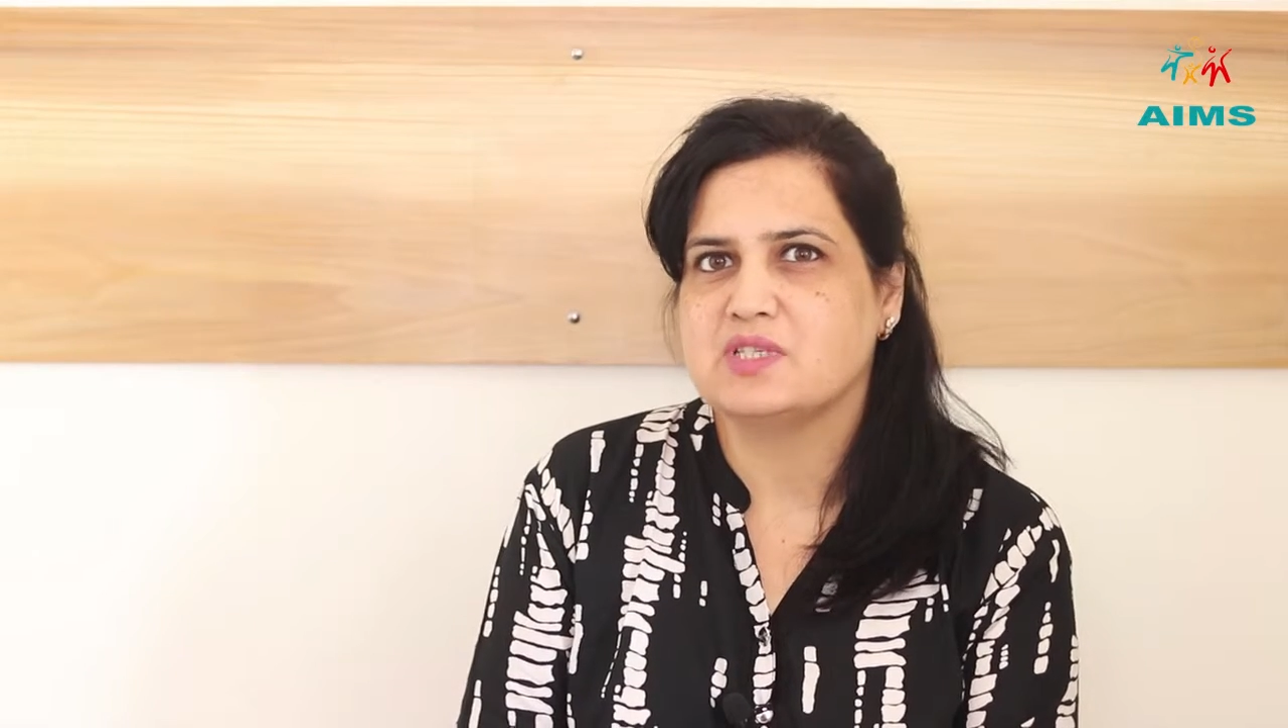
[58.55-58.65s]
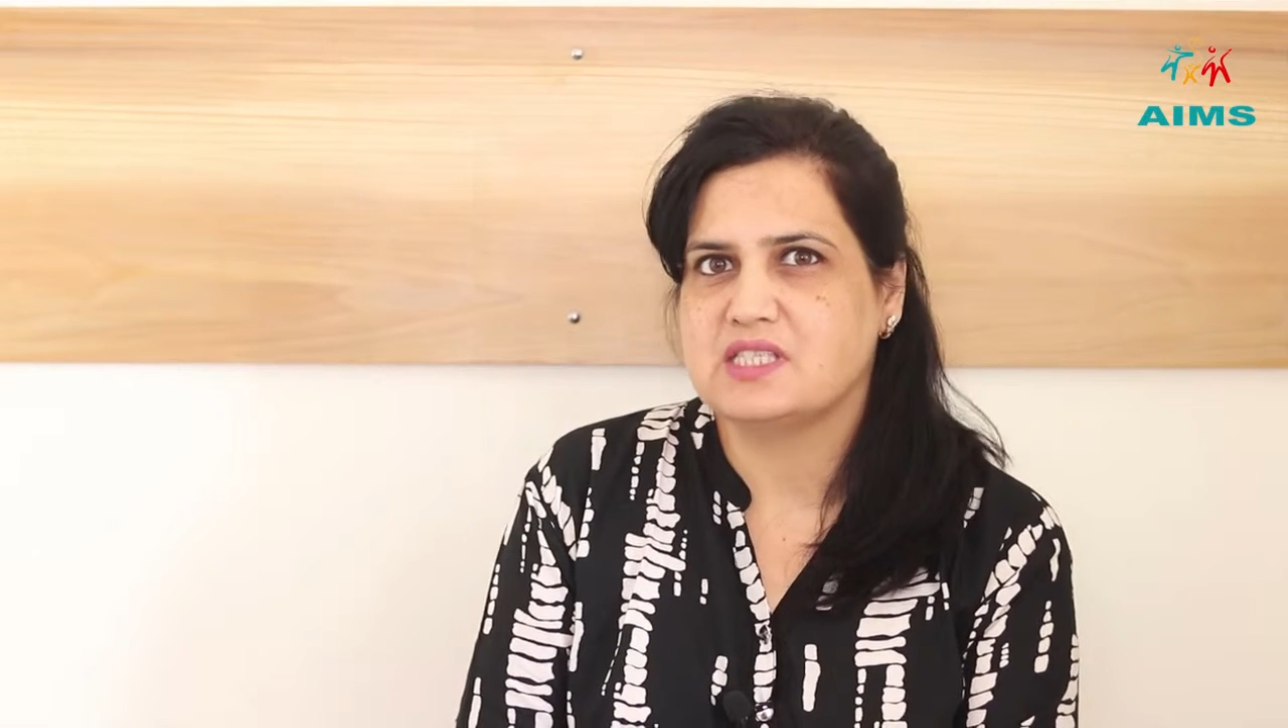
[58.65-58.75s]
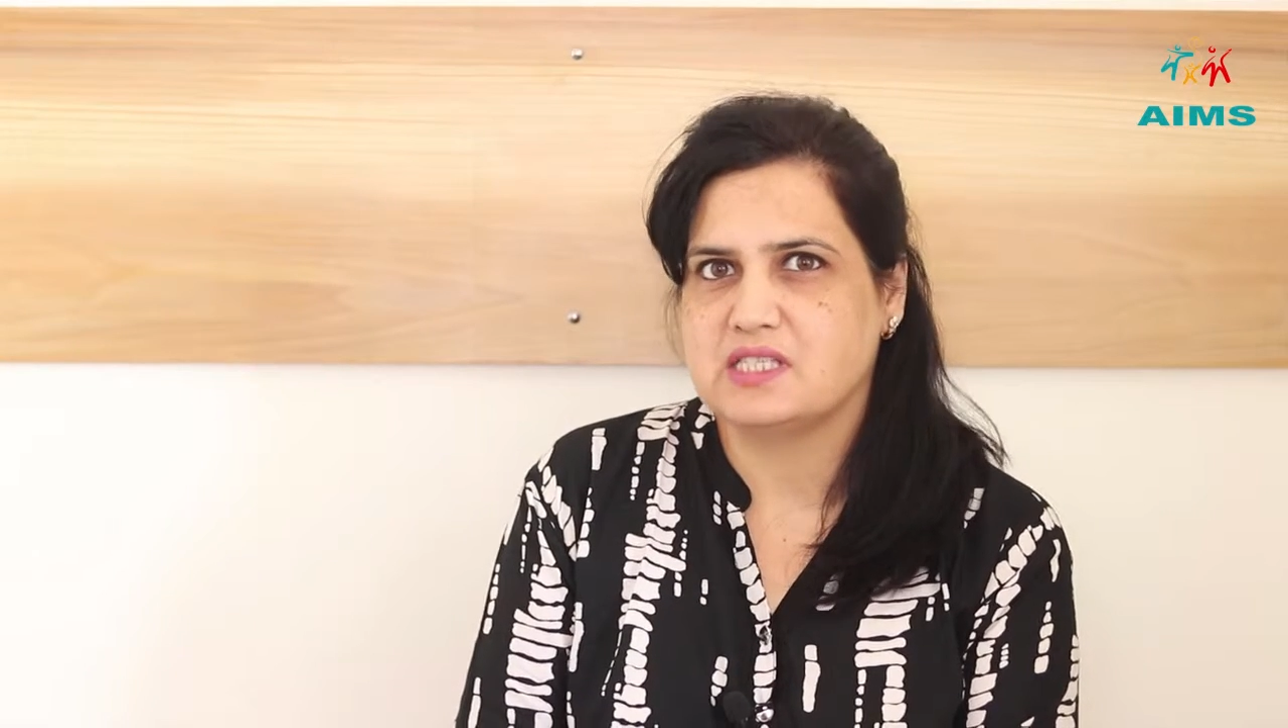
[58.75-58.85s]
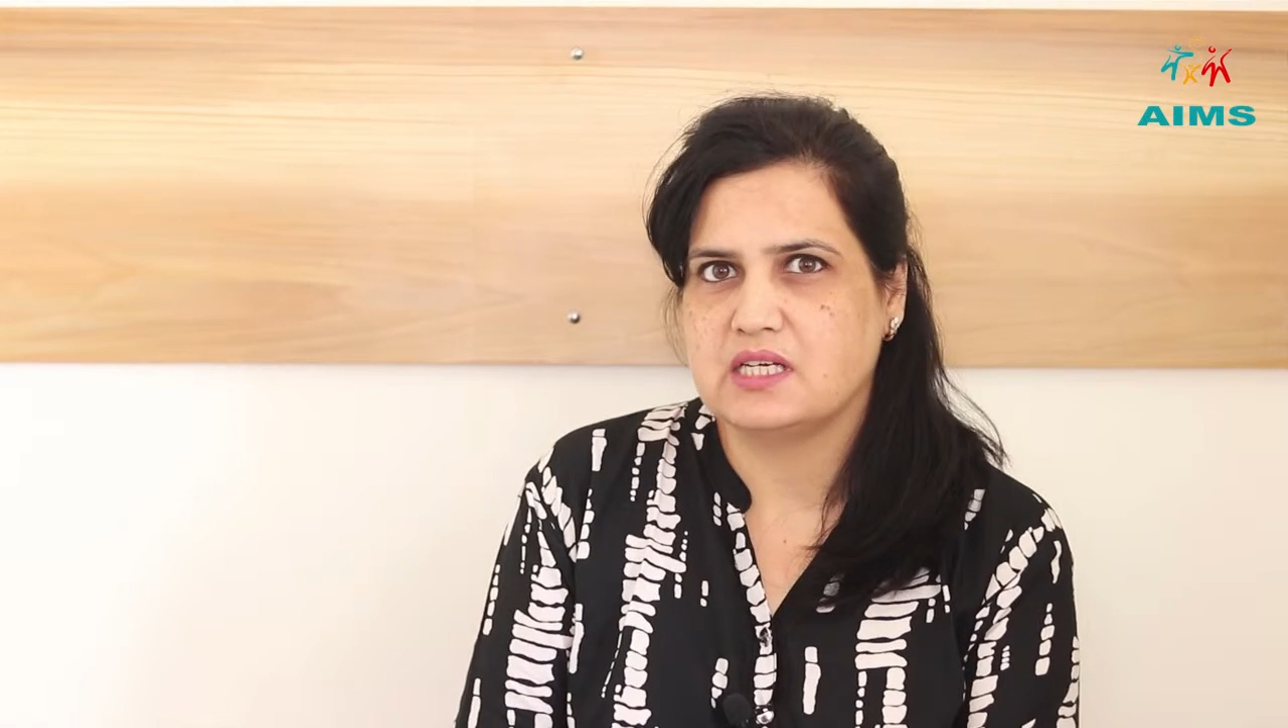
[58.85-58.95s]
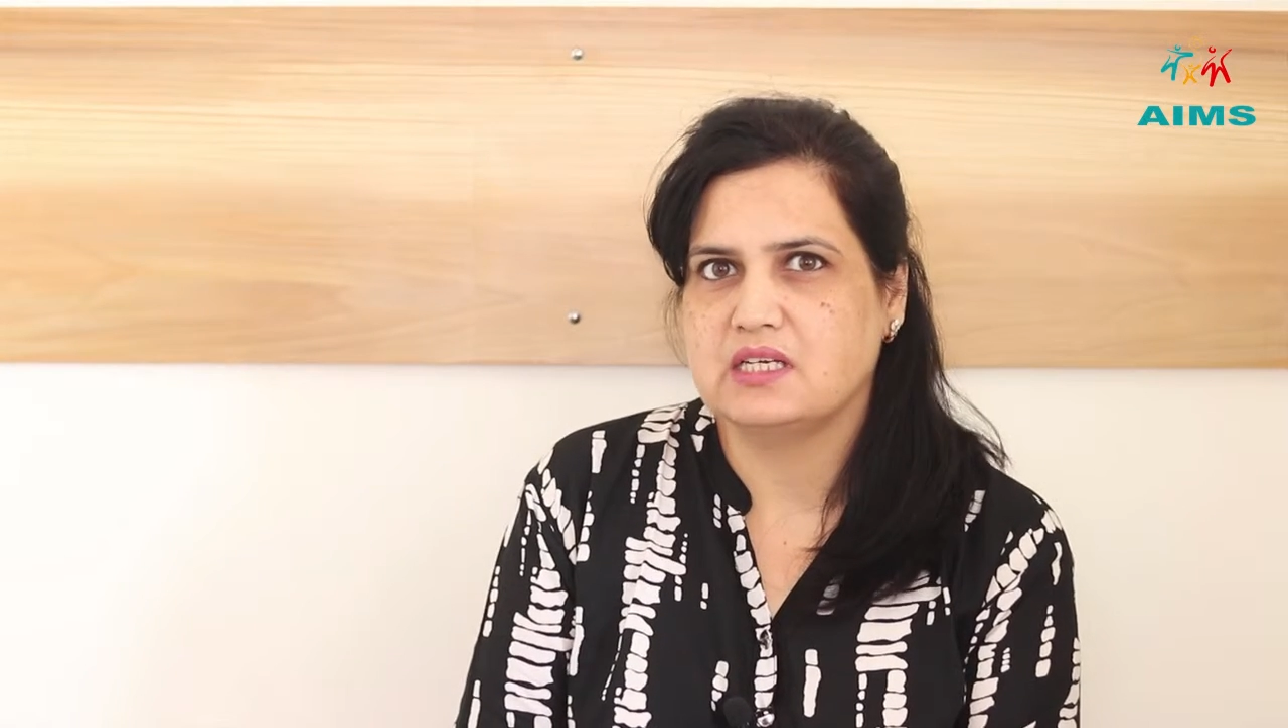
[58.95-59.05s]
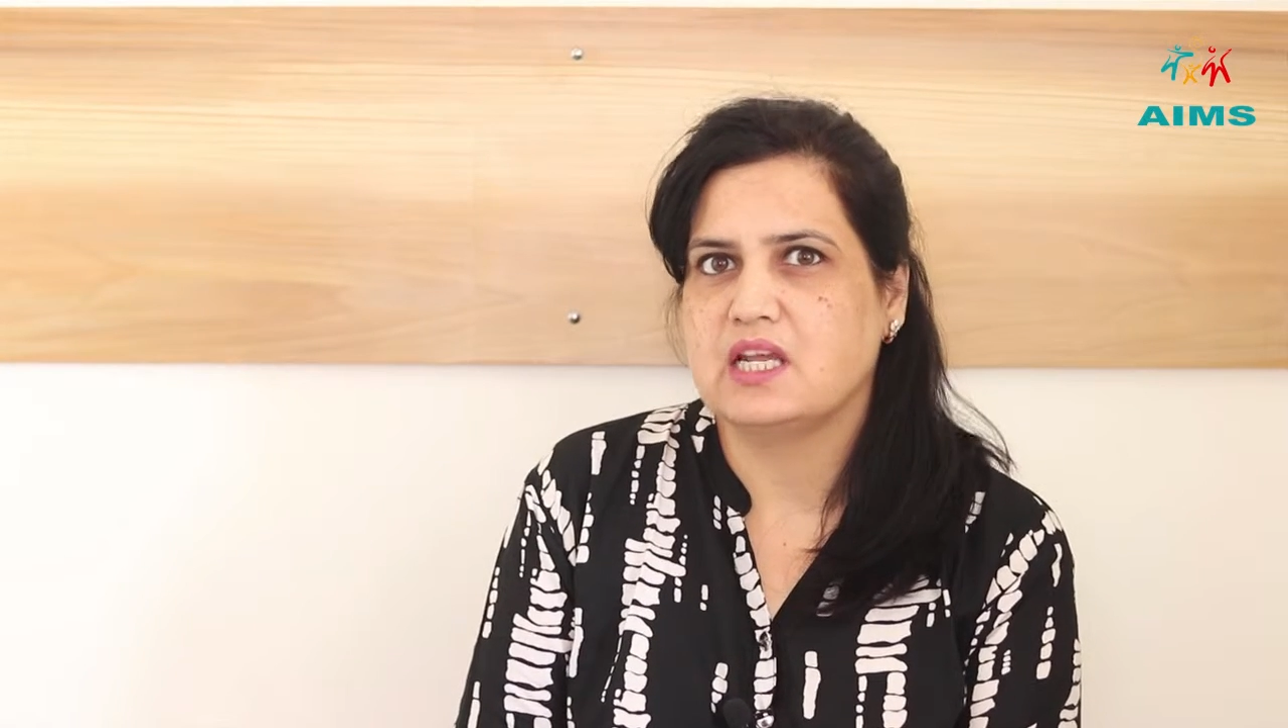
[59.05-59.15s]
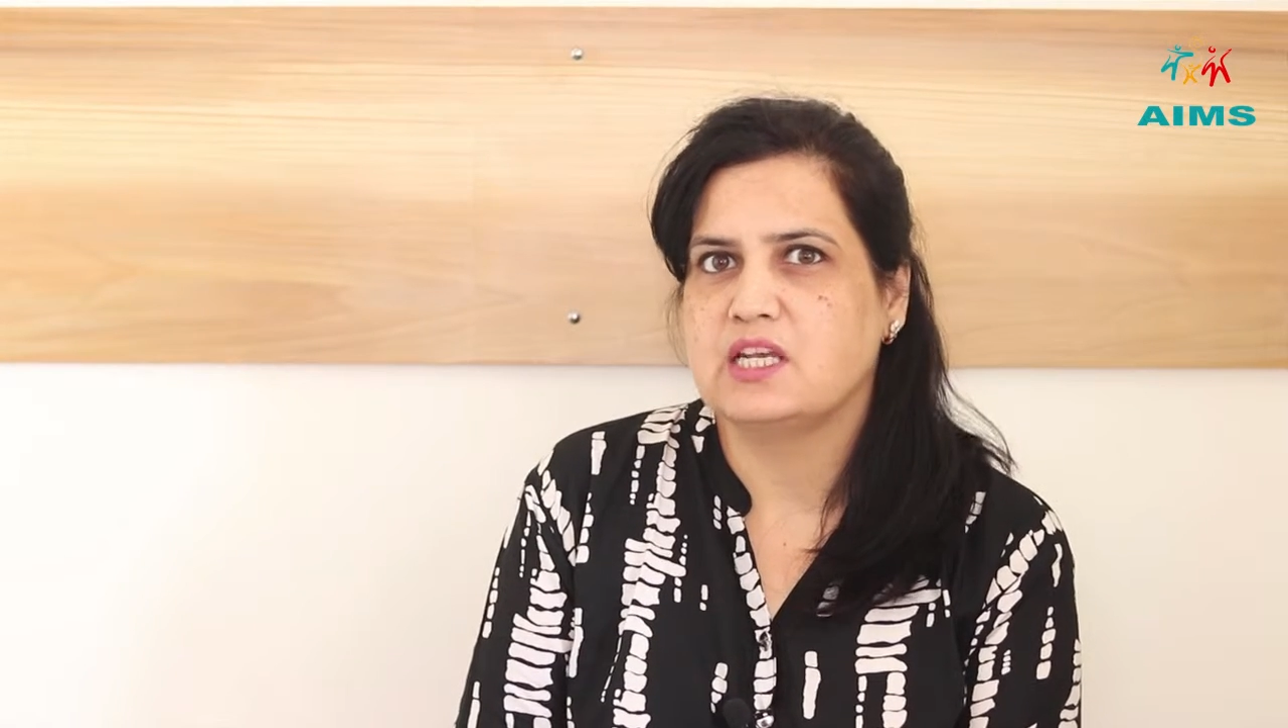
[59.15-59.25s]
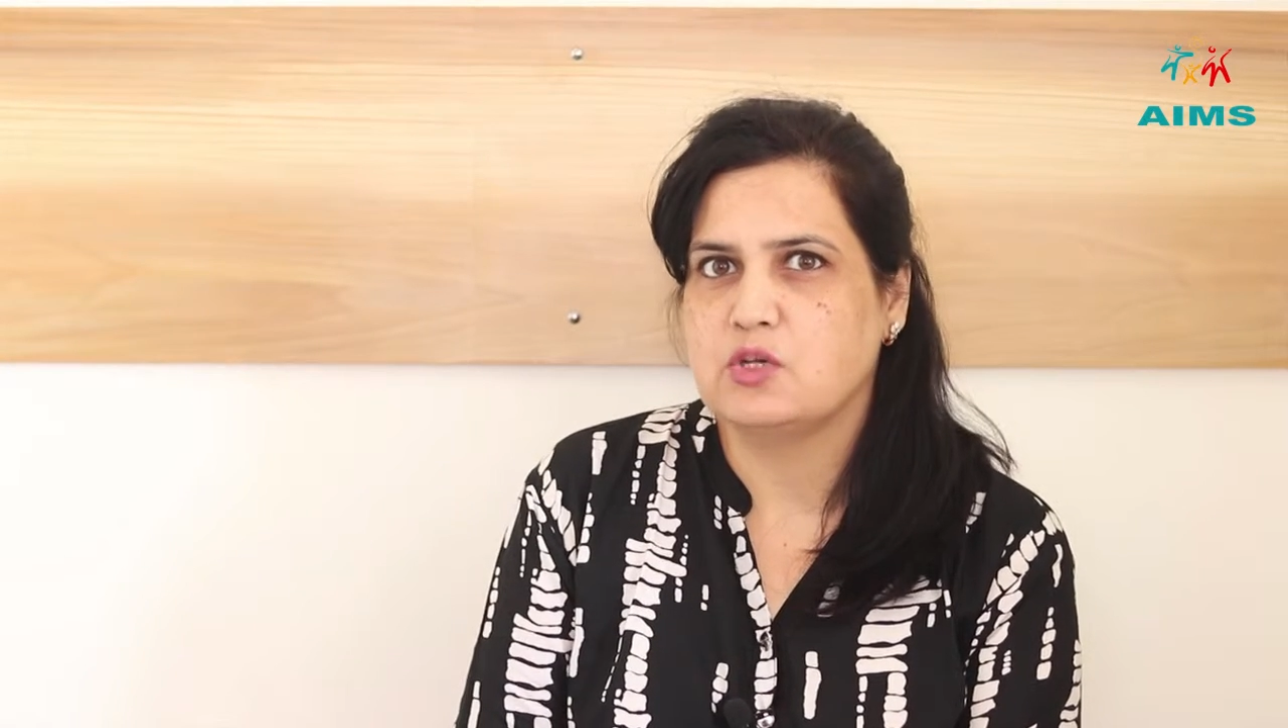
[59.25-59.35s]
was done